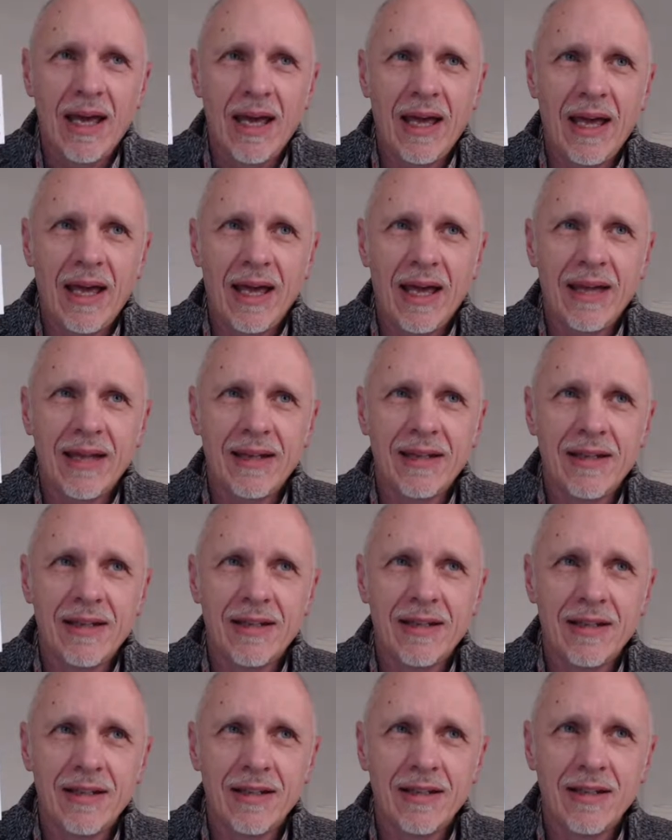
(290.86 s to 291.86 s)

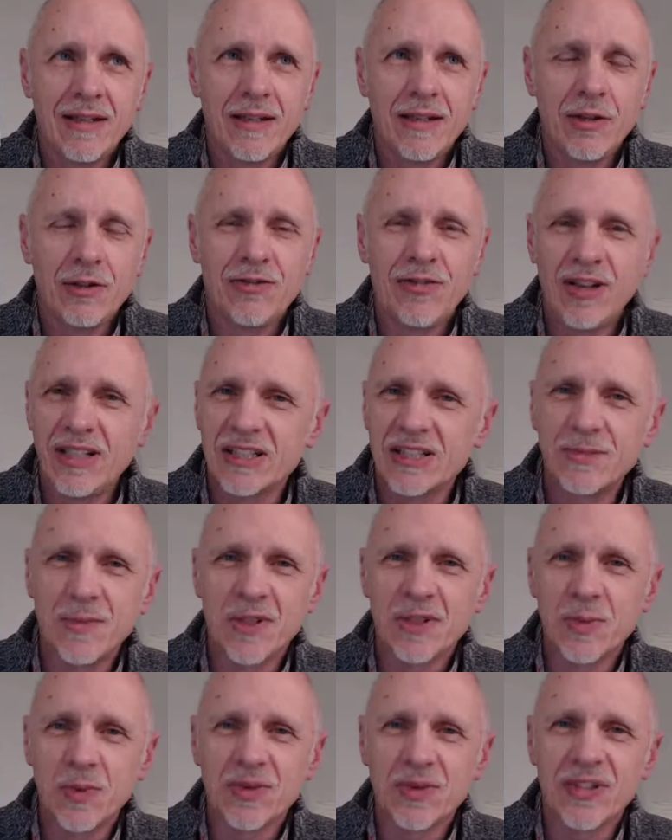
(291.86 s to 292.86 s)
And you'll find it's
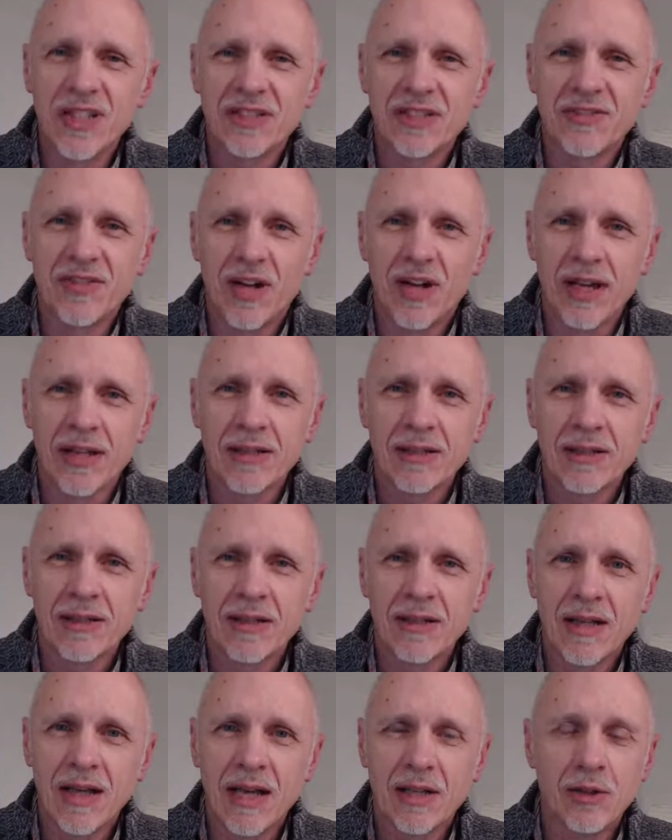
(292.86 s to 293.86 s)
much more satisfying,
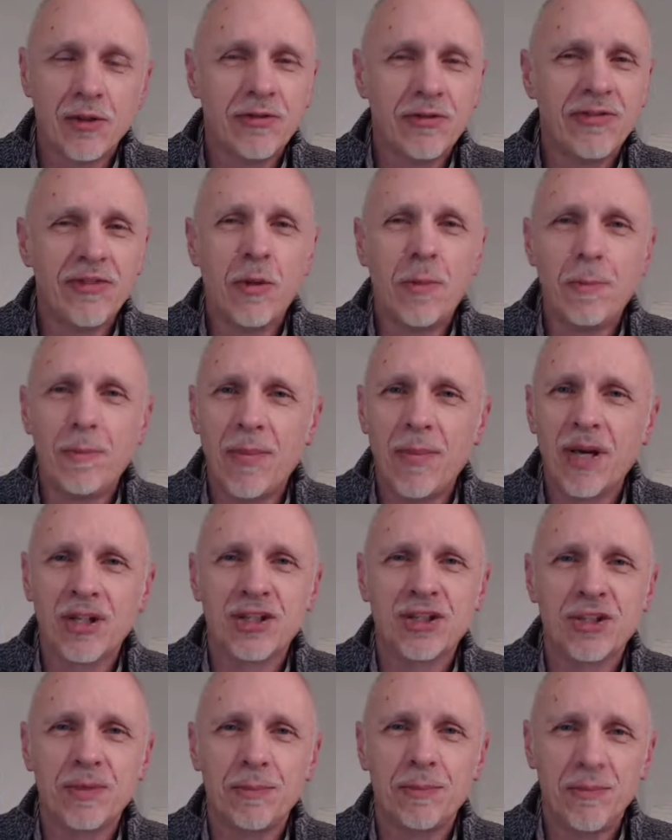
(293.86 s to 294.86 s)
and you'll feel
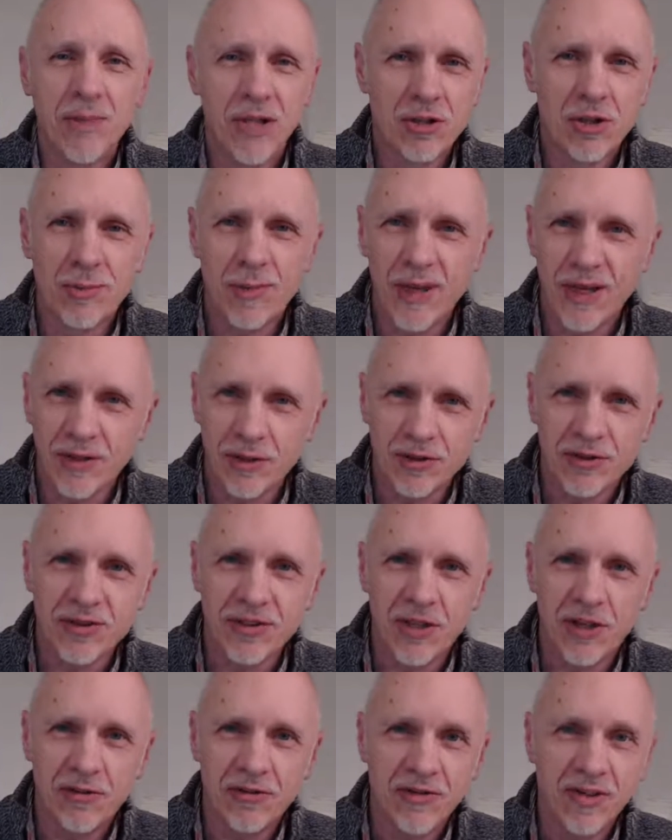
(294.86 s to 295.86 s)
much better about
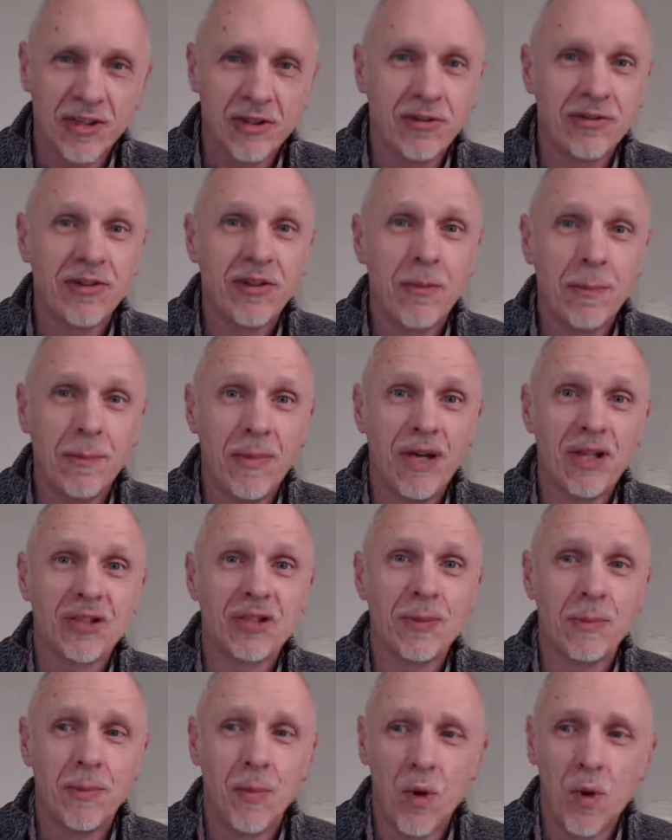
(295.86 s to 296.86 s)
yourself, and you'll feel much
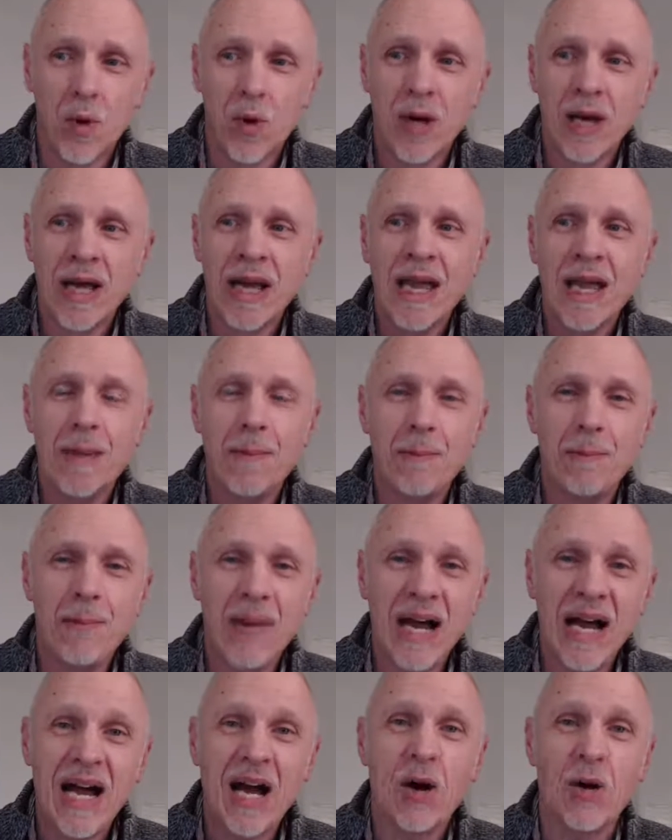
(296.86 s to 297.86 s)
more
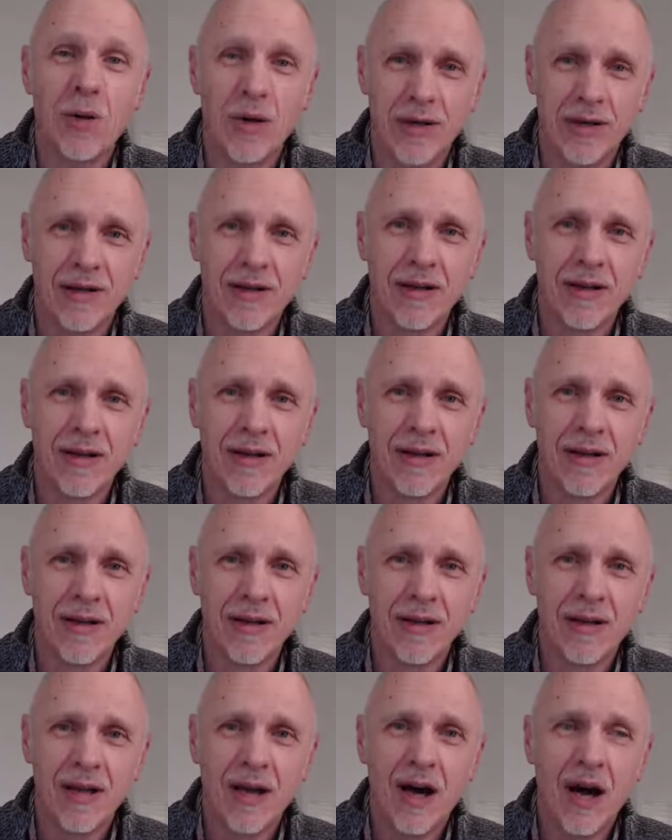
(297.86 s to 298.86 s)
empowered.
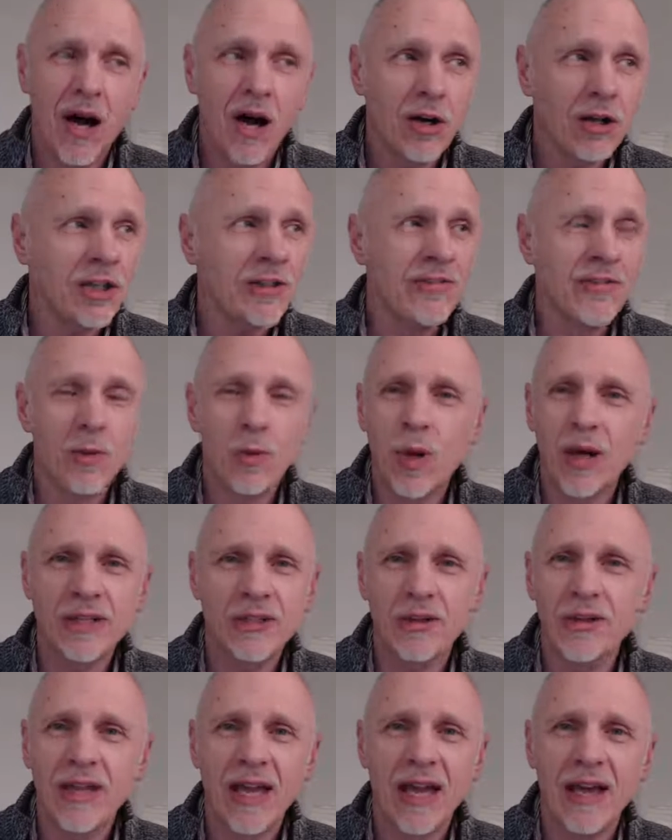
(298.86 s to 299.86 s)
Argue for why you
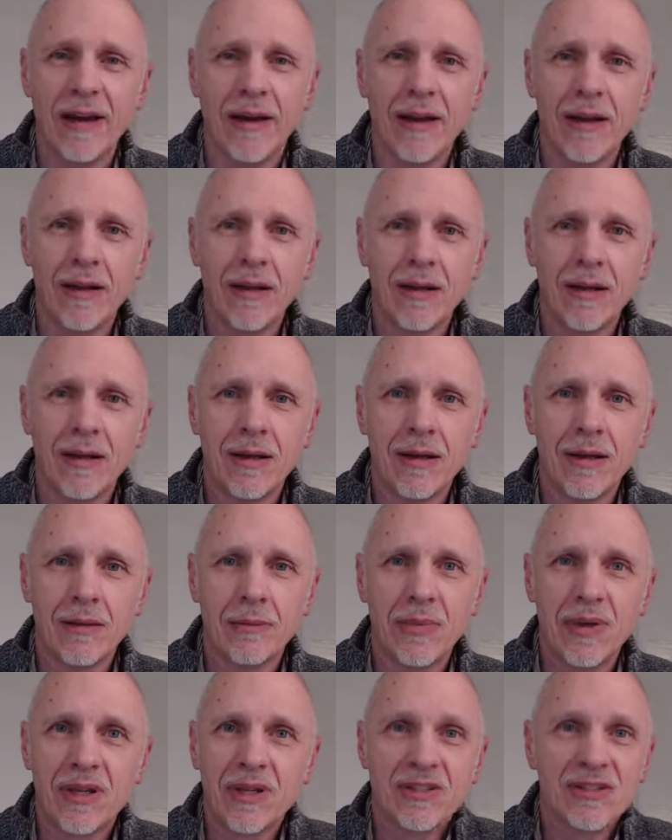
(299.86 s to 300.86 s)
can.
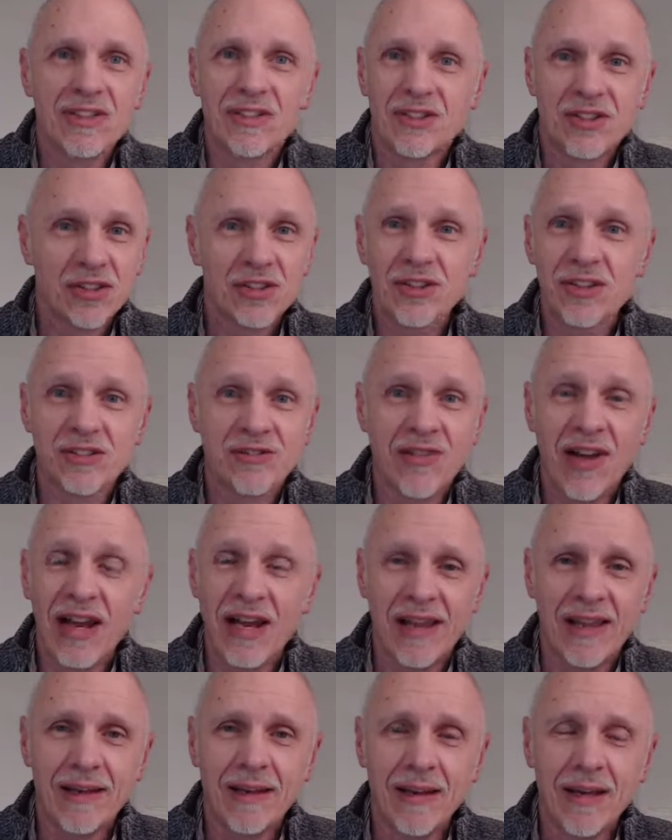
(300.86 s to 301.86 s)
because it's just as
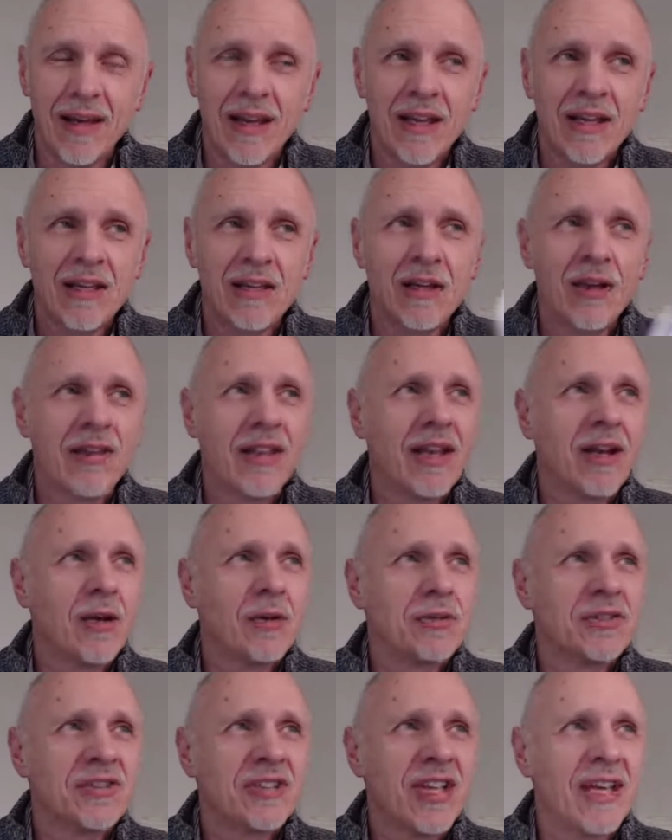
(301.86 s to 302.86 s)
valid. You know that old
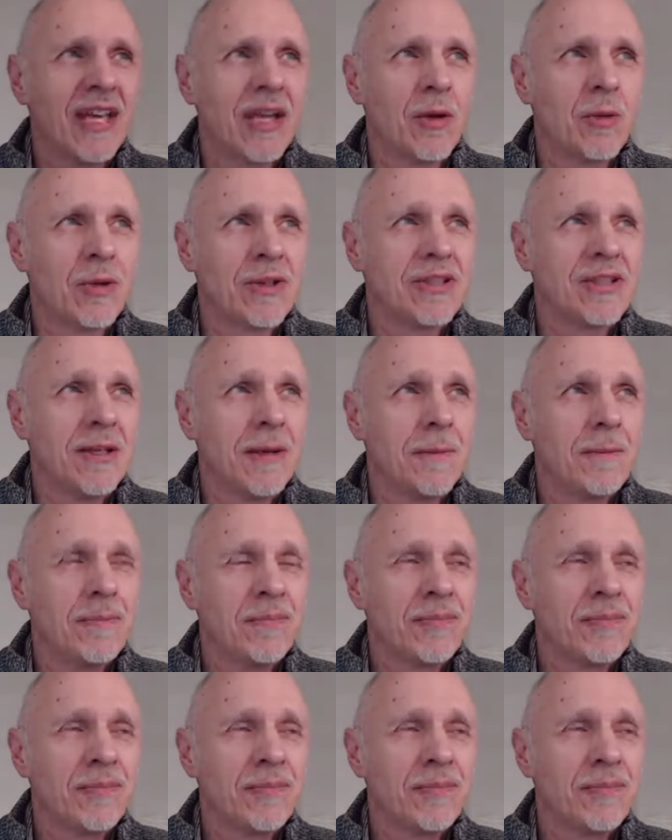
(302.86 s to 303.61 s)
saying, what is it?